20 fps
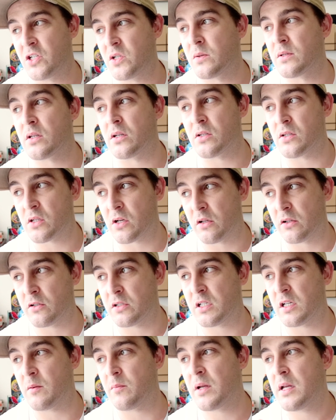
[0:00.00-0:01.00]
She was on a
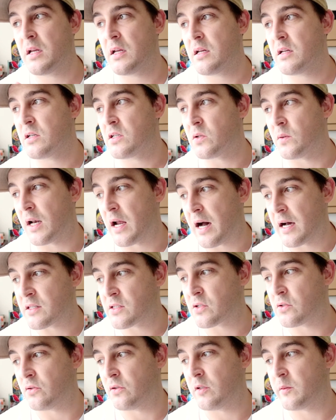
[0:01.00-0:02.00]
scholarship to an art
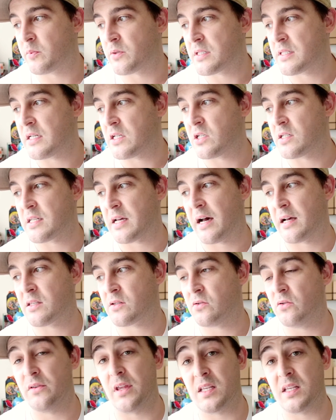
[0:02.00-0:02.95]
school, a prestigious art school.